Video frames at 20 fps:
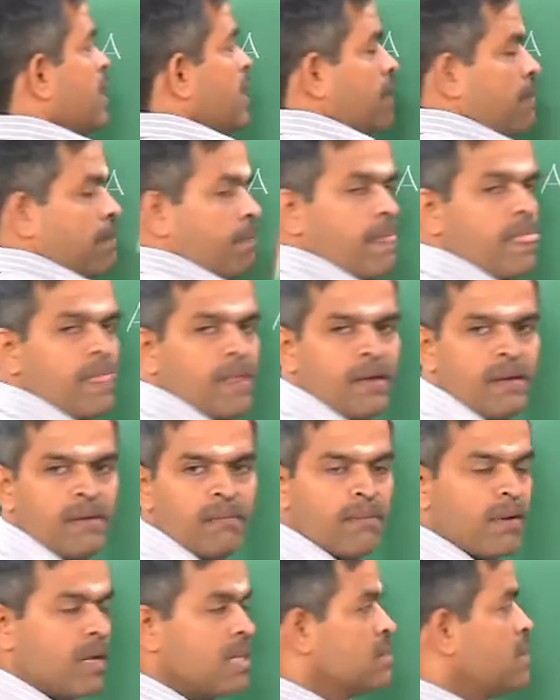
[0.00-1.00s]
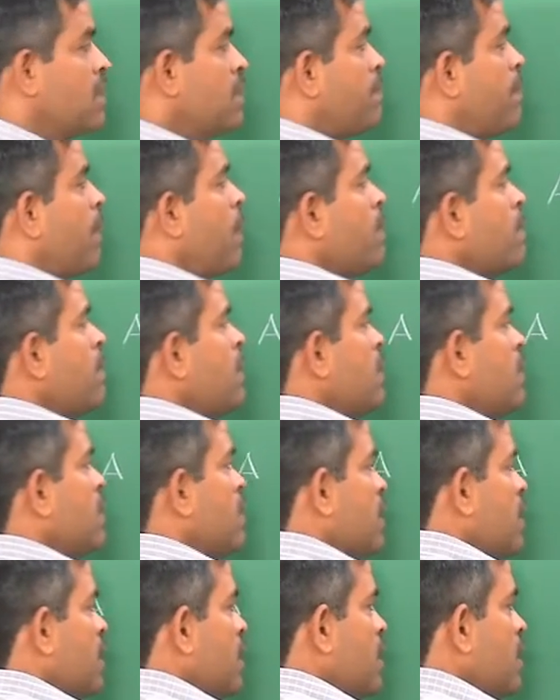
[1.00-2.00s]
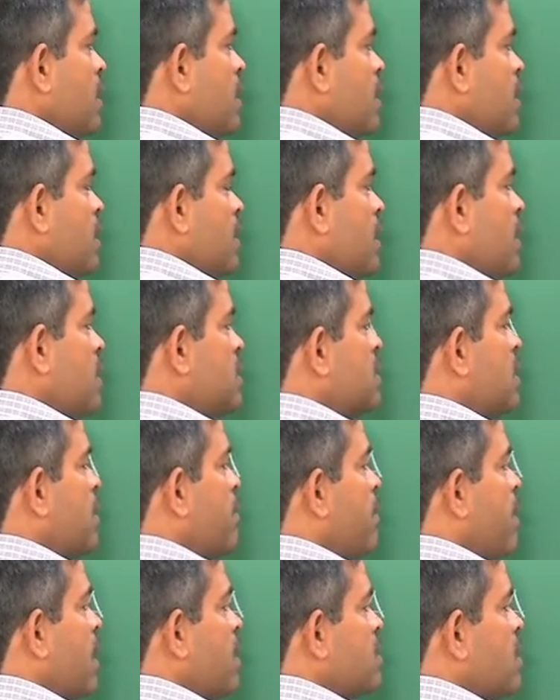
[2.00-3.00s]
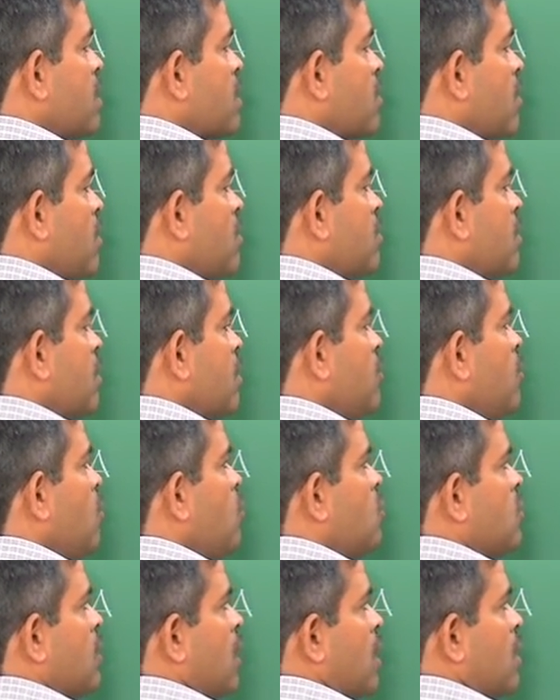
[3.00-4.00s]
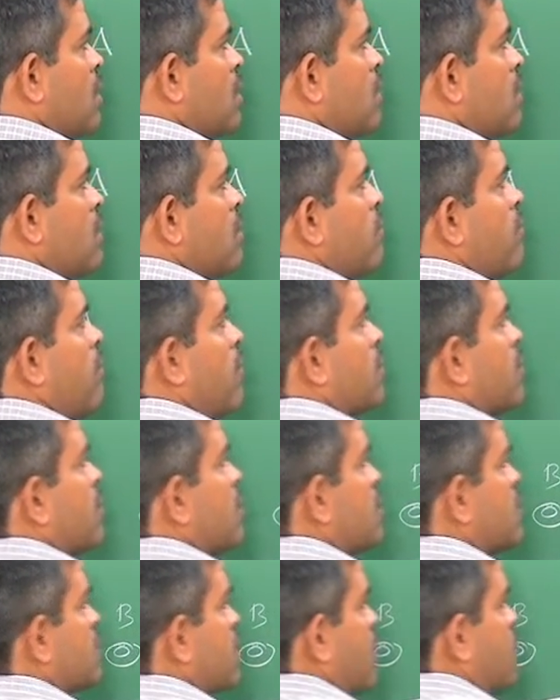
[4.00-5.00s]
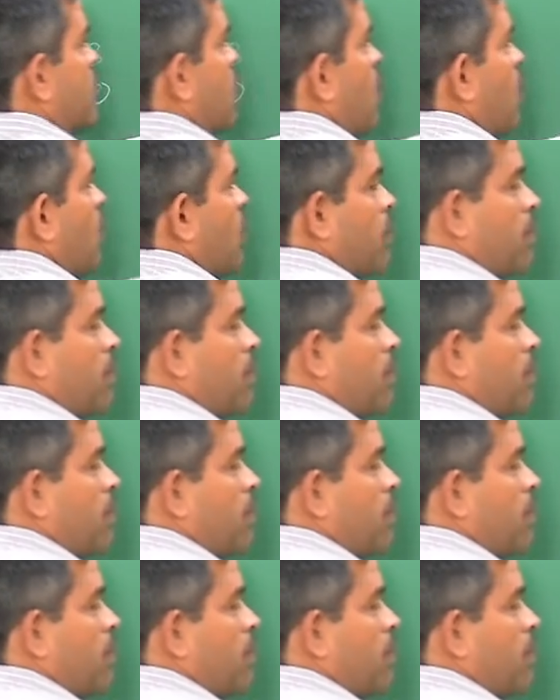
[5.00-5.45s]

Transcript: D because department D is the major contributor for the risk of the whole